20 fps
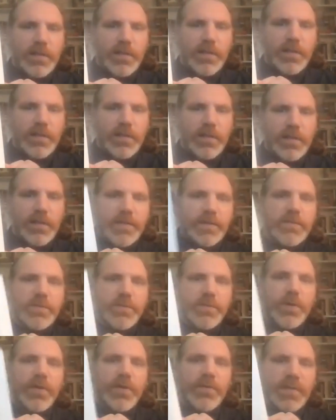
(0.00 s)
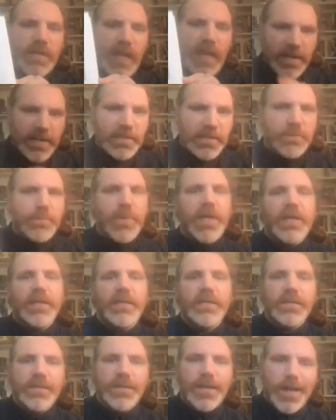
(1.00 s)
a nice sort of
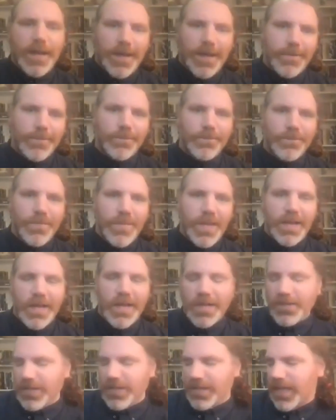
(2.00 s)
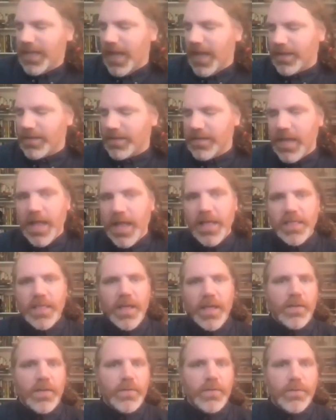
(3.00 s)
science-based um, engaging text
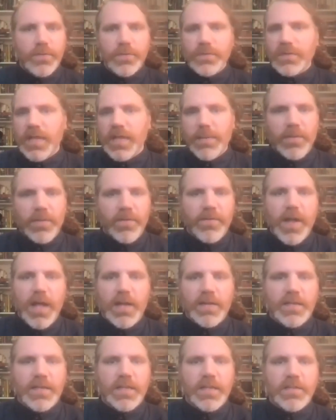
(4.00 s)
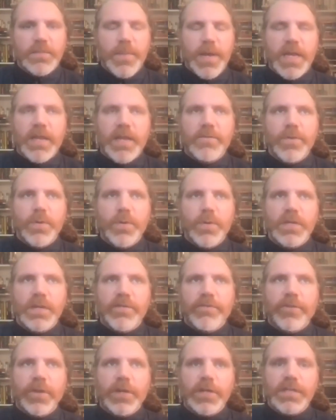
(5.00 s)
that, whose table of contents might give you a
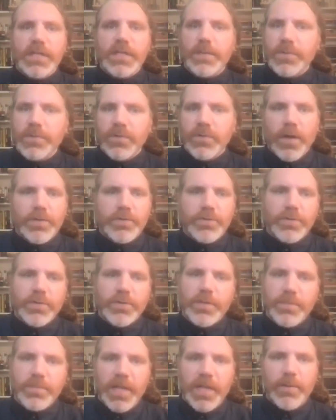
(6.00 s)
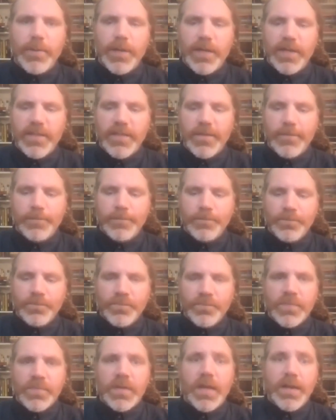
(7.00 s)
different team structure to play with.
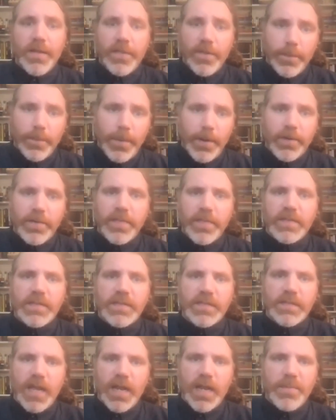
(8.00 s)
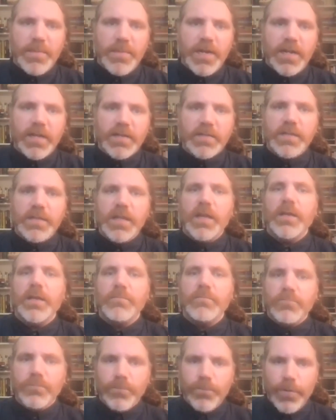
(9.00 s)
Another part of this assignment is a
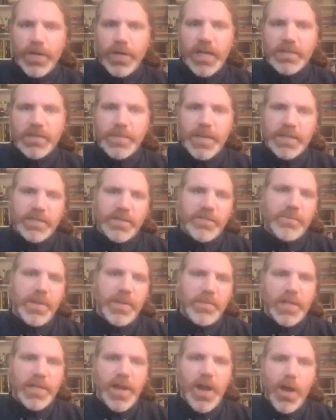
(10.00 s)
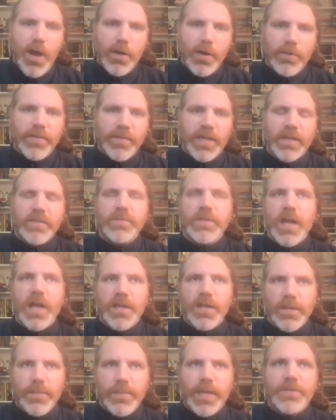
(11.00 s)
pretty expansive bibliography of
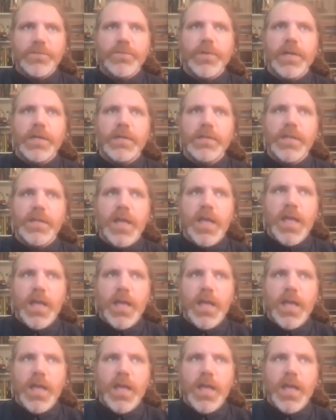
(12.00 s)
documentaries